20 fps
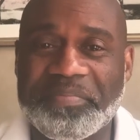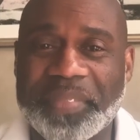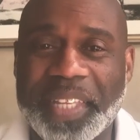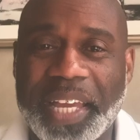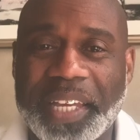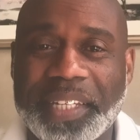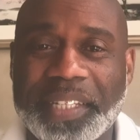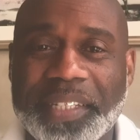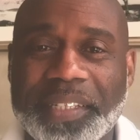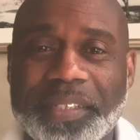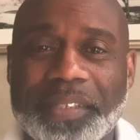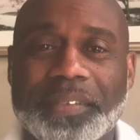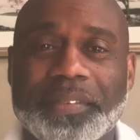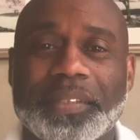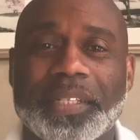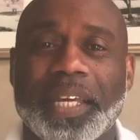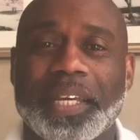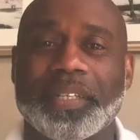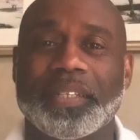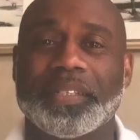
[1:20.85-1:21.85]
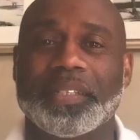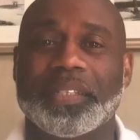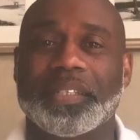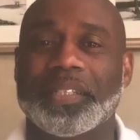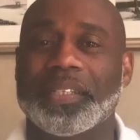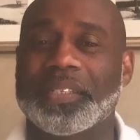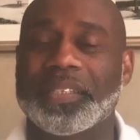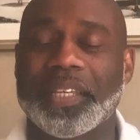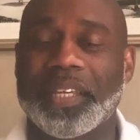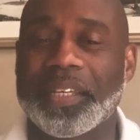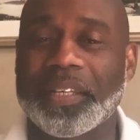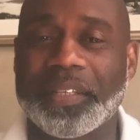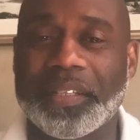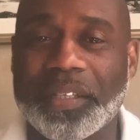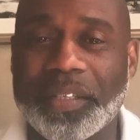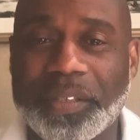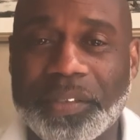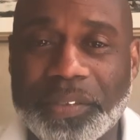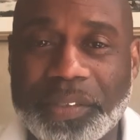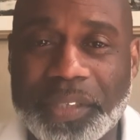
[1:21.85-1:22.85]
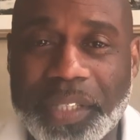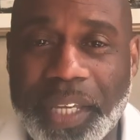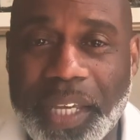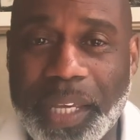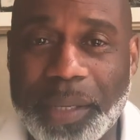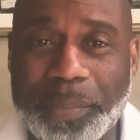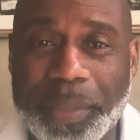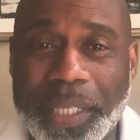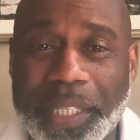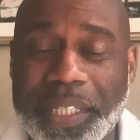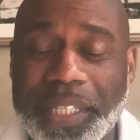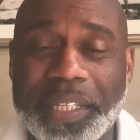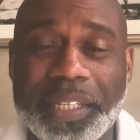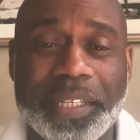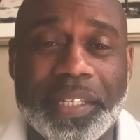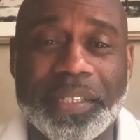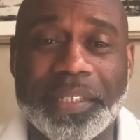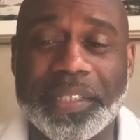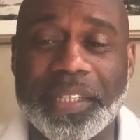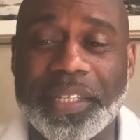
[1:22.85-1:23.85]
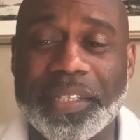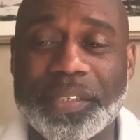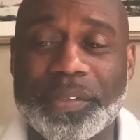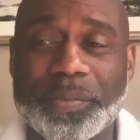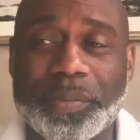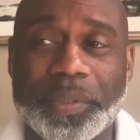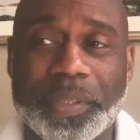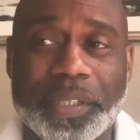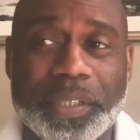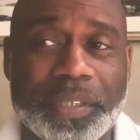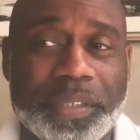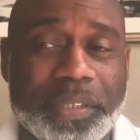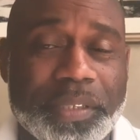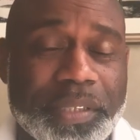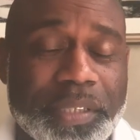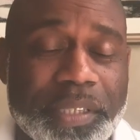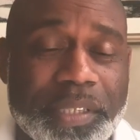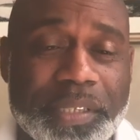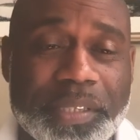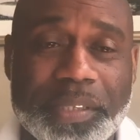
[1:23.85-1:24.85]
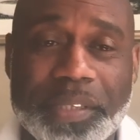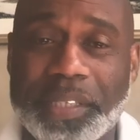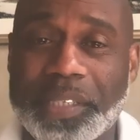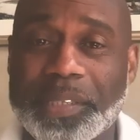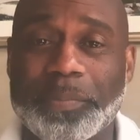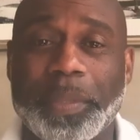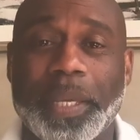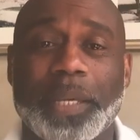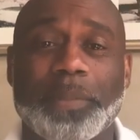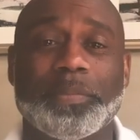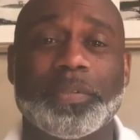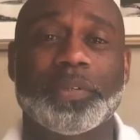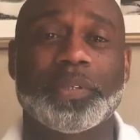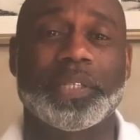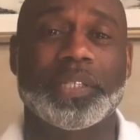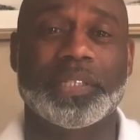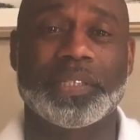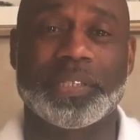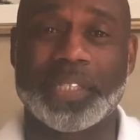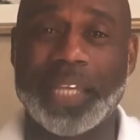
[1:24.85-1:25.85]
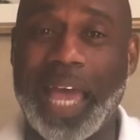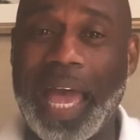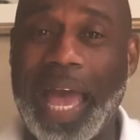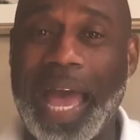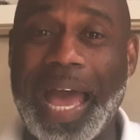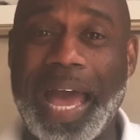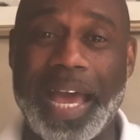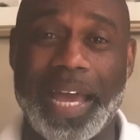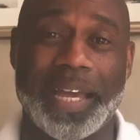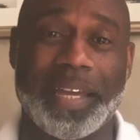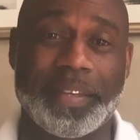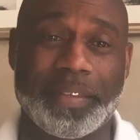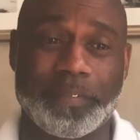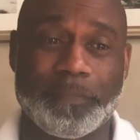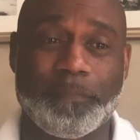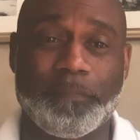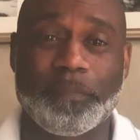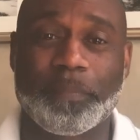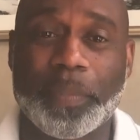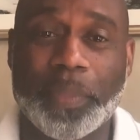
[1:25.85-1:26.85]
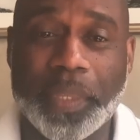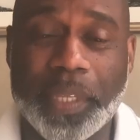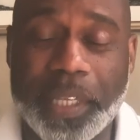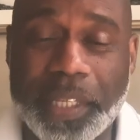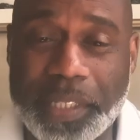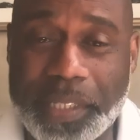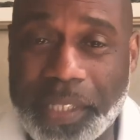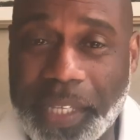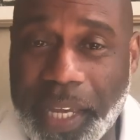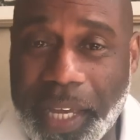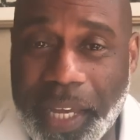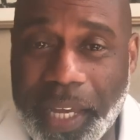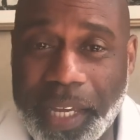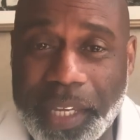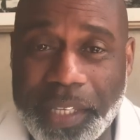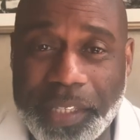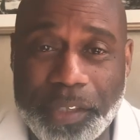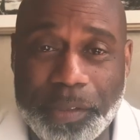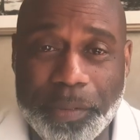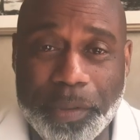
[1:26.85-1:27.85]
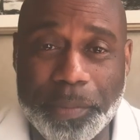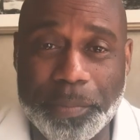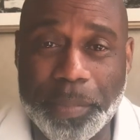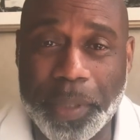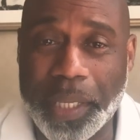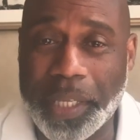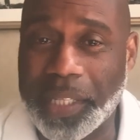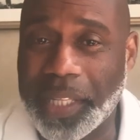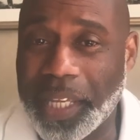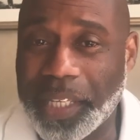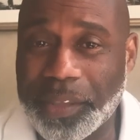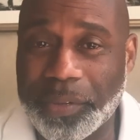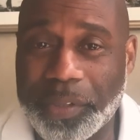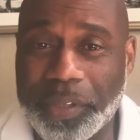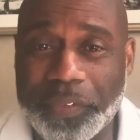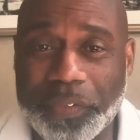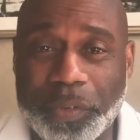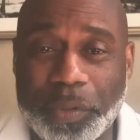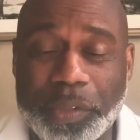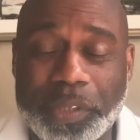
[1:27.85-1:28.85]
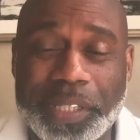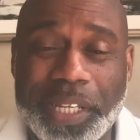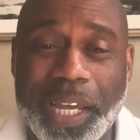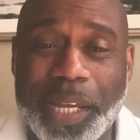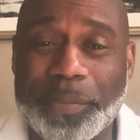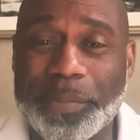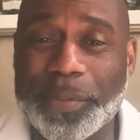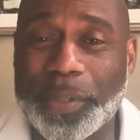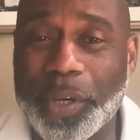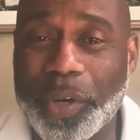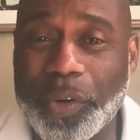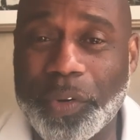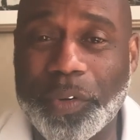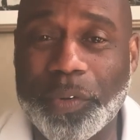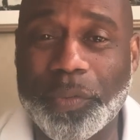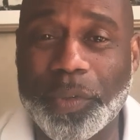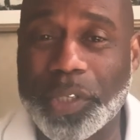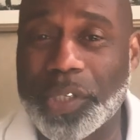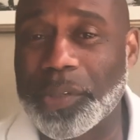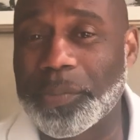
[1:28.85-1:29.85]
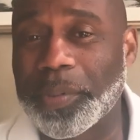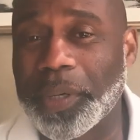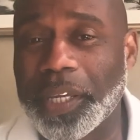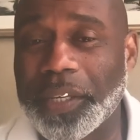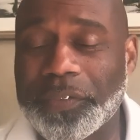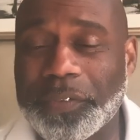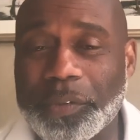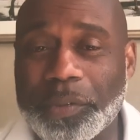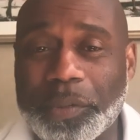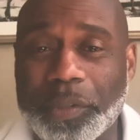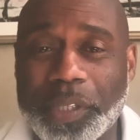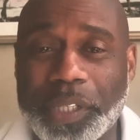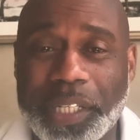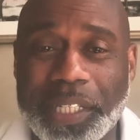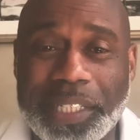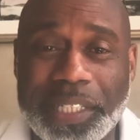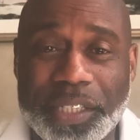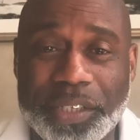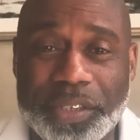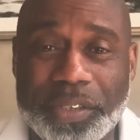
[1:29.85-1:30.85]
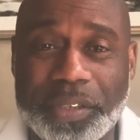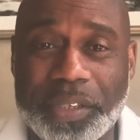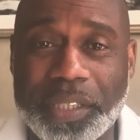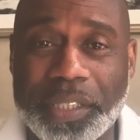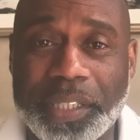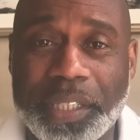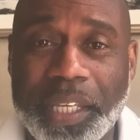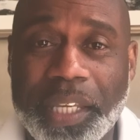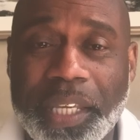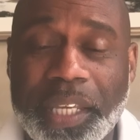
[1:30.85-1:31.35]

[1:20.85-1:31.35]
Not good. Not good. It take a long time. And then guess what? this this bad boy is high. It's high. You're gonna pay like three or four times over what you paid for initially.